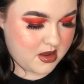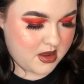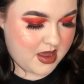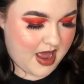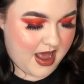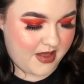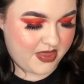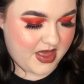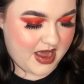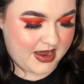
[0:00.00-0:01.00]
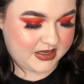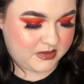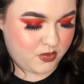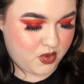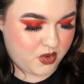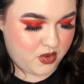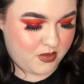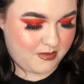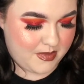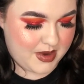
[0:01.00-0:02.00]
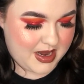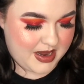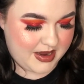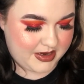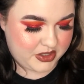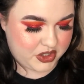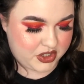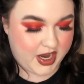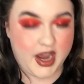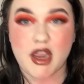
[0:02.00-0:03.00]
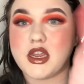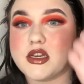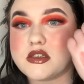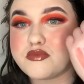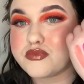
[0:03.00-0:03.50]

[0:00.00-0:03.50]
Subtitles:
Yeah, that is more my shade,